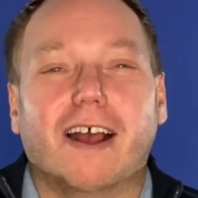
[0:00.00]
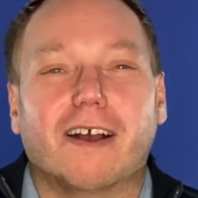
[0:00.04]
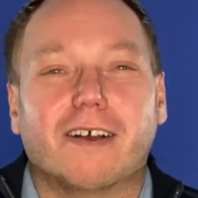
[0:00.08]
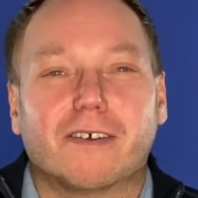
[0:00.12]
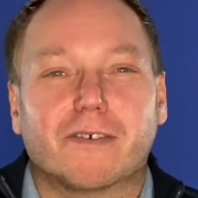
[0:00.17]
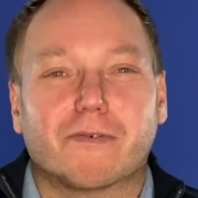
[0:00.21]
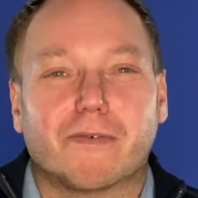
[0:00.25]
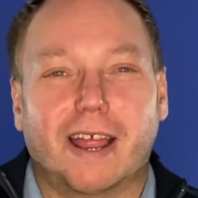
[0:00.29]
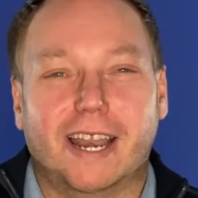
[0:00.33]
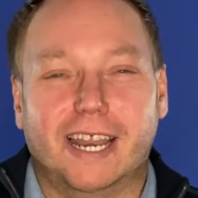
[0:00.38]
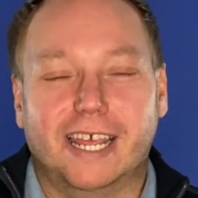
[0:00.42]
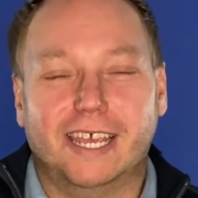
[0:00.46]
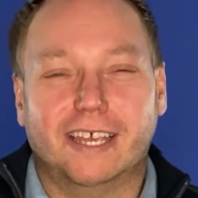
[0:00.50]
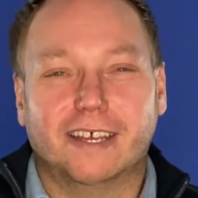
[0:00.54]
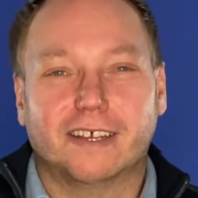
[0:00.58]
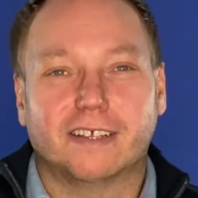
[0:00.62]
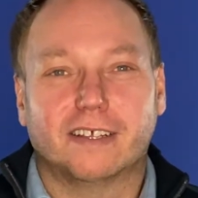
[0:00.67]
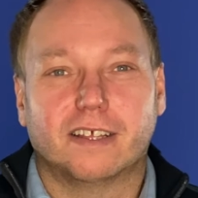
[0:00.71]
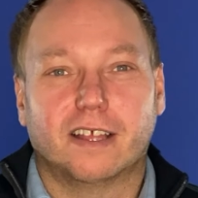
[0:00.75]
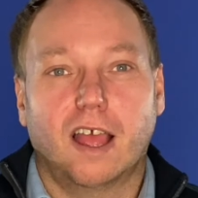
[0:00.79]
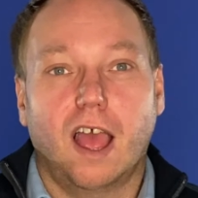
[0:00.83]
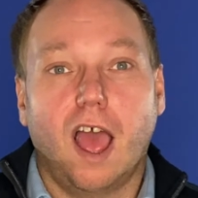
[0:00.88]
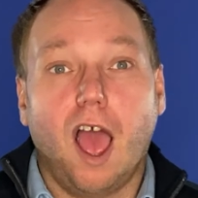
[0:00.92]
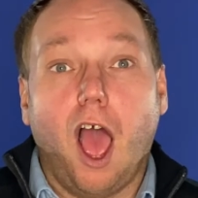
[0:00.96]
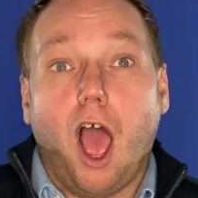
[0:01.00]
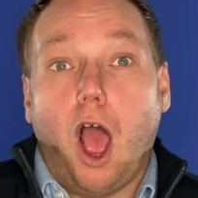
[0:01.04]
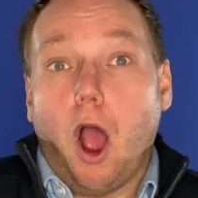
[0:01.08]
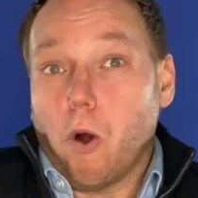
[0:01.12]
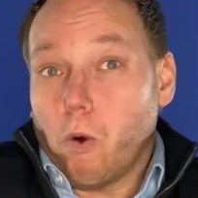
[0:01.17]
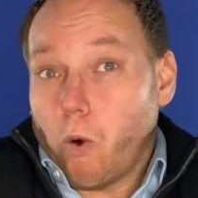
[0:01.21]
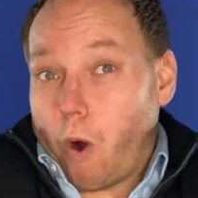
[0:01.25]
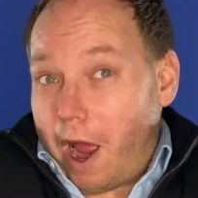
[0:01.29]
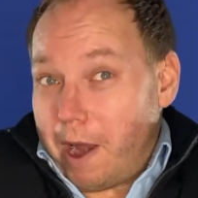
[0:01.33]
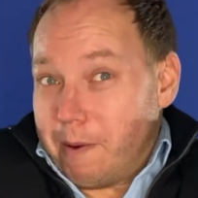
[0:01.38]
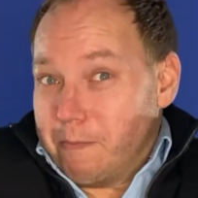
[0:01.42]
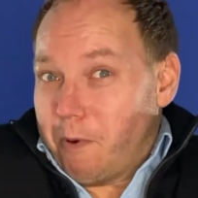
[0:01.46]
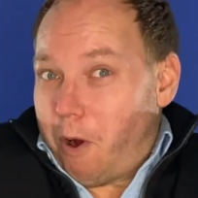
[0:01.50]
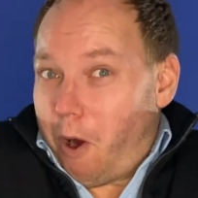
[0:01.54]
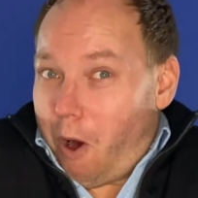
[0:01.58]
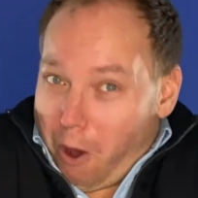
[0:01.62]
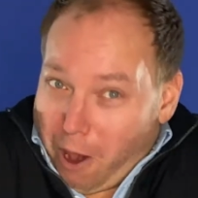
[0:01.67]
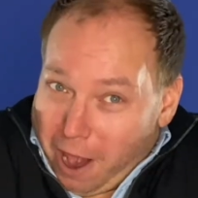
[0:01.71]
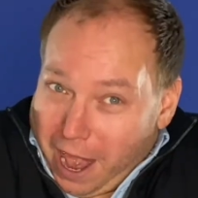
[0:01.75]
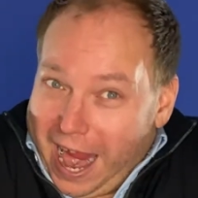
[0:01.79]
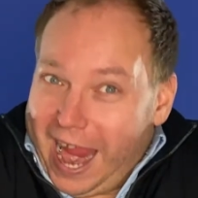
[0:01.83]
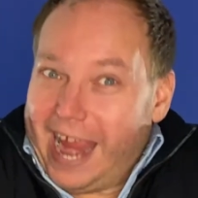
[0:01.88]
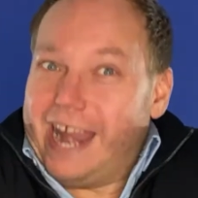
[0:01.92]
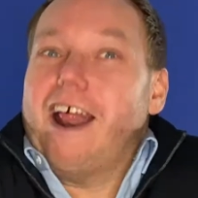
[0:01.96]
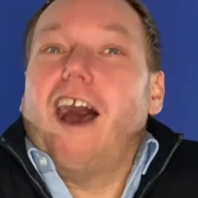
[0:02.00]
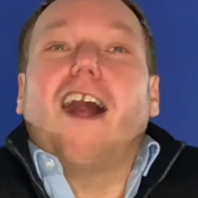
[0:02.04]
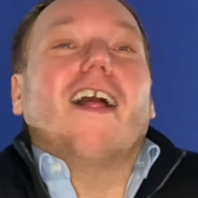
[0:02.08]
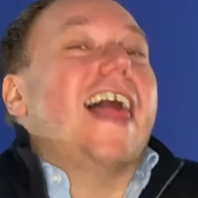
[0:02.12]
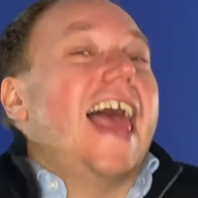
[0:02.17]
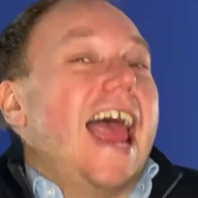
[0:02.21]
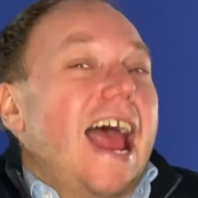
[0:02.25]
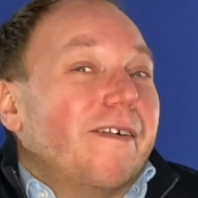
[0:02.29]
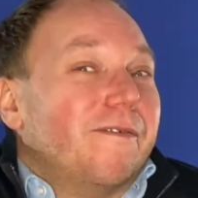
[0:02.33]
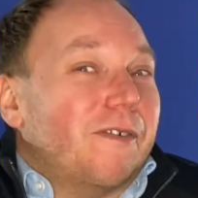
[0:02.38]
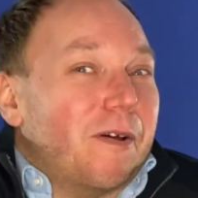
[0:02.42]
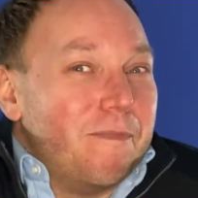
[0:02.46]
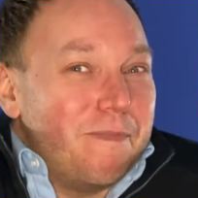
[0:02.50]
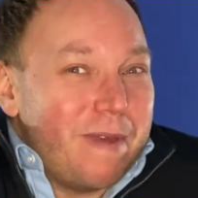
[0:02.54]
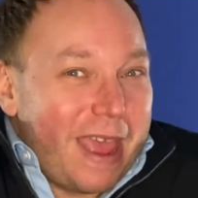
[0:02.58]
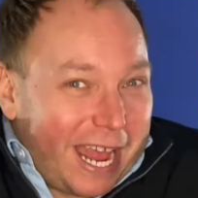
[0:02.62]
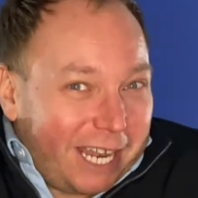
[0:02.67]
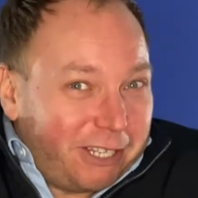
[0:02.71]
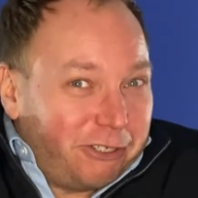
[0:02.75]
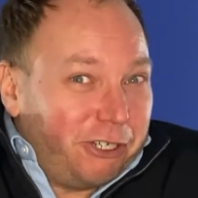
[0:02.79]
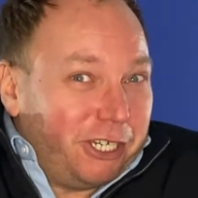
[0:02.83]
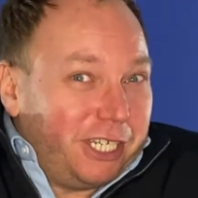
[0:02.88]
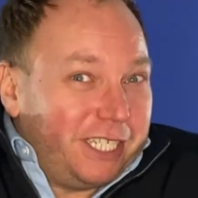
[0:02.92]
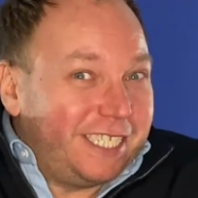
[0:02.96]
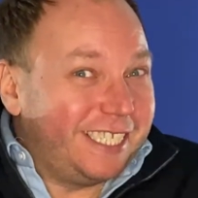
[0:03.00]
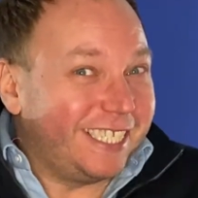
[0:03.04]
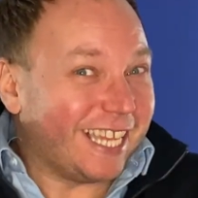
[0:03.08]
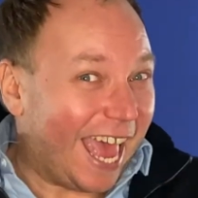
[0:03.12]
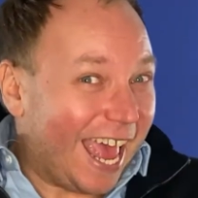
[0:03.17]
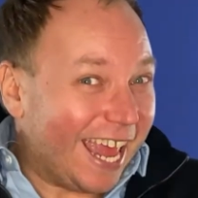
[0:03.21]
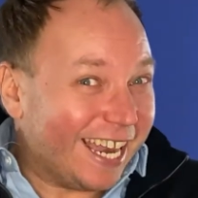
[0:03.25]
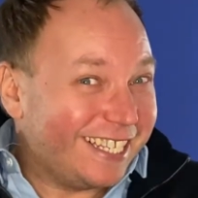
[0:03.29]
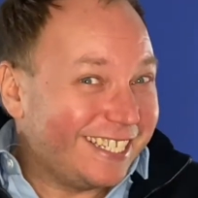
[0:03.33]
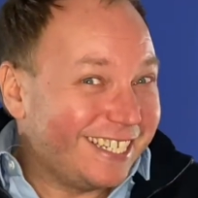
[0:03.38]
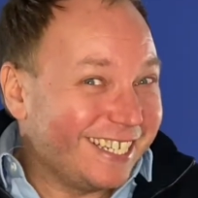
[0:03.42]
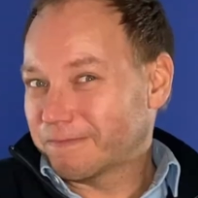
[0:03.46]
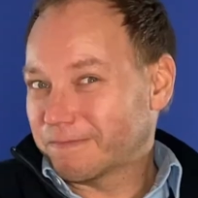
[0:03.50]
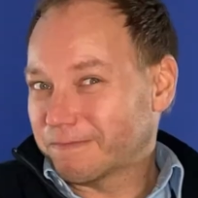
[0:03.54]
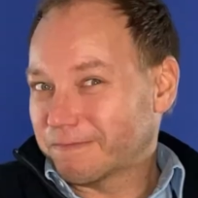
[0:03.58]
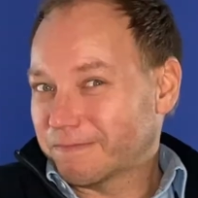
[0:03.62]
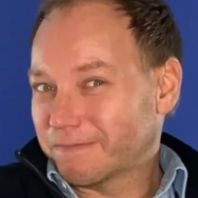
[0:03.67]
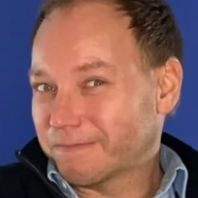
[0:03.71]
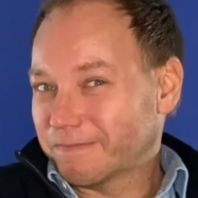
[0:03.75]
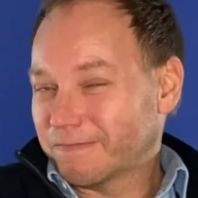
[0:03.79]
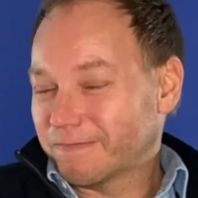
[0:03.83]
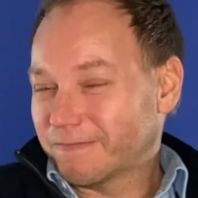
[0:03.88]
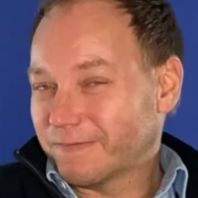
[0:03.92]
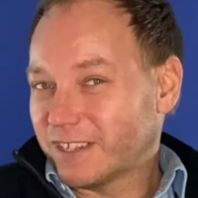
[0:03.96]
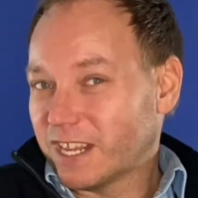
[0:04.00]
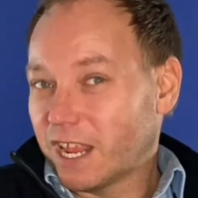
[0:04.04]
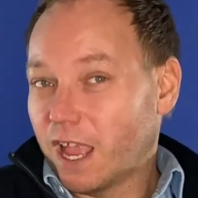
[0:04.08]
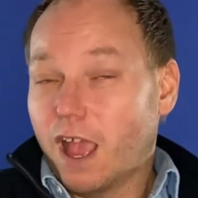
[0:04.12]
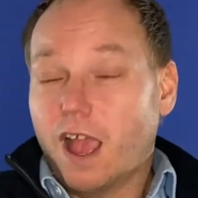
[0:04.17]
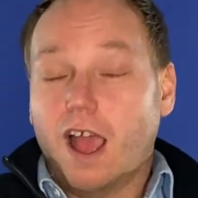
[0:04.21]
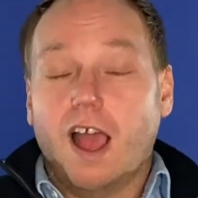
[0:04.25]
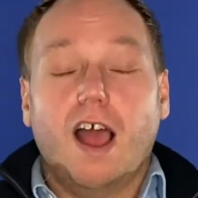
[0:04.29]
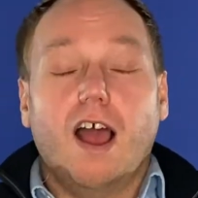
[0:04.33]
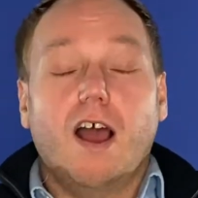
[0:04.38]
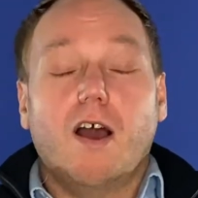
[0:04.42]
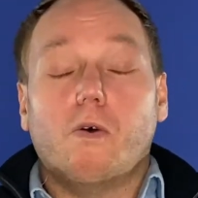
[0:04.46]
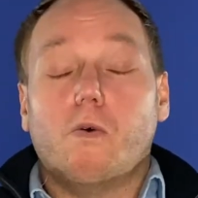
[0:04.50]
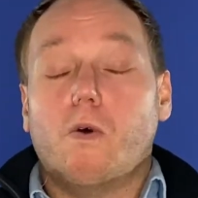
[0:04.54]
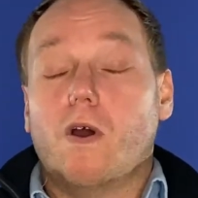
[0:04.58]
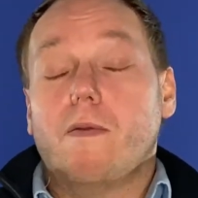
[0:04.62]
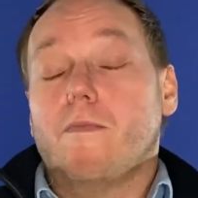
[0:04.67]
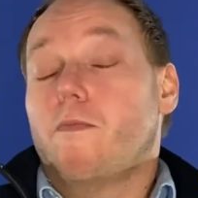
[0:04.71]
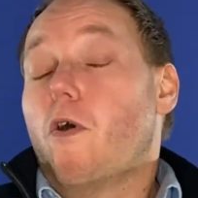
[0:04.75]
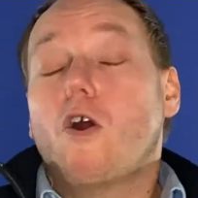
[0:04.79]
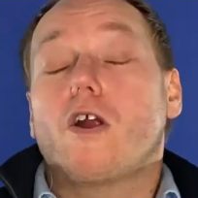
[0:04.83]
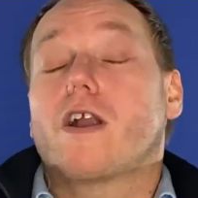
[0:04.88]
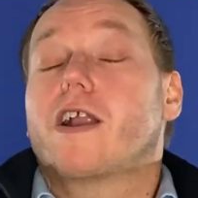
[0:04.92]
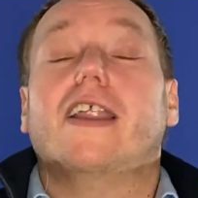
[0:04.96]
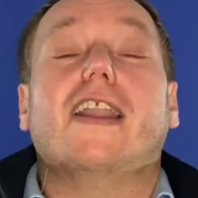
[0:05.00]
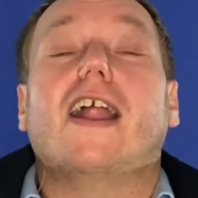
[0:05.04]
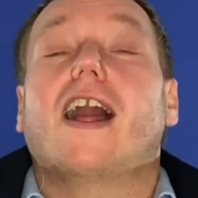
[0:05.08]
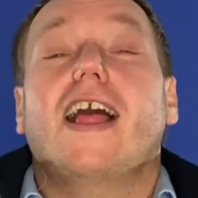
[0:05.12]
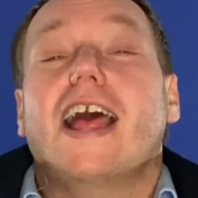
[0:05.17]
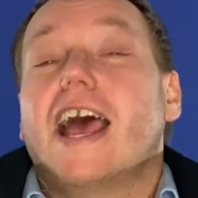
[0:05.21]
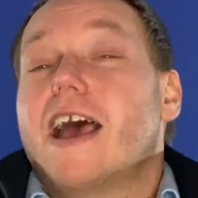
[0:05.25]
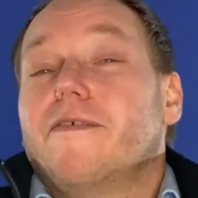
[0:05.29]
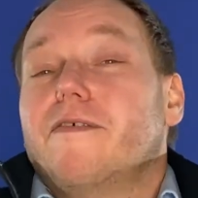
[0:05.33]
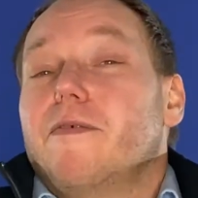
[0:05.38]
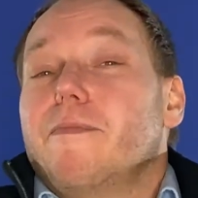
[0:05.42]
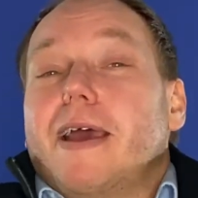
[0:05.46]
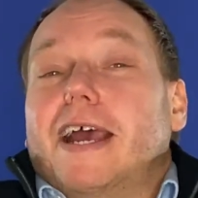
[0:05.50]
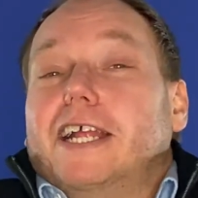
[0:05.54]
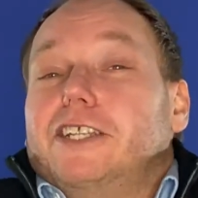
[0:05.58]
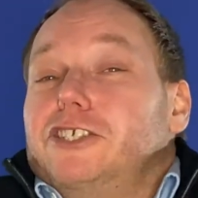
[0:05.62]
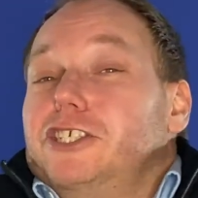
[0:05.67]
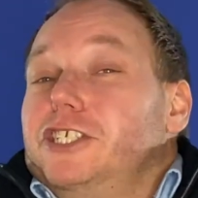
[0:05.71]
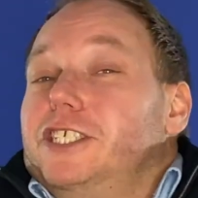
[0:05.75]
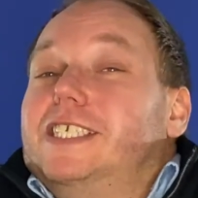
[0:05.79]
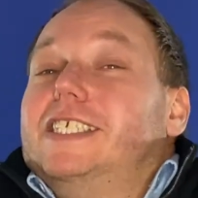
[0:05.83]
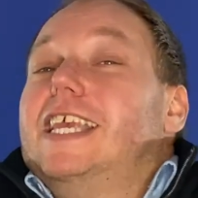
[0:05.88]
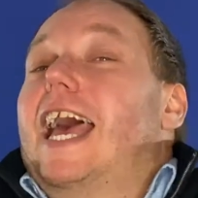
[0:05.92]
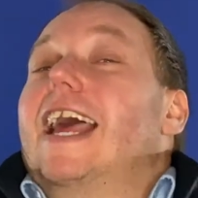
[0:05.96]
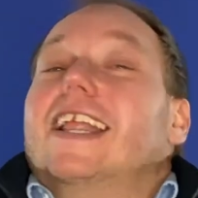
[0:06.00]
Ready? One more and I'll have a matching set. One more and I'll have a matching set.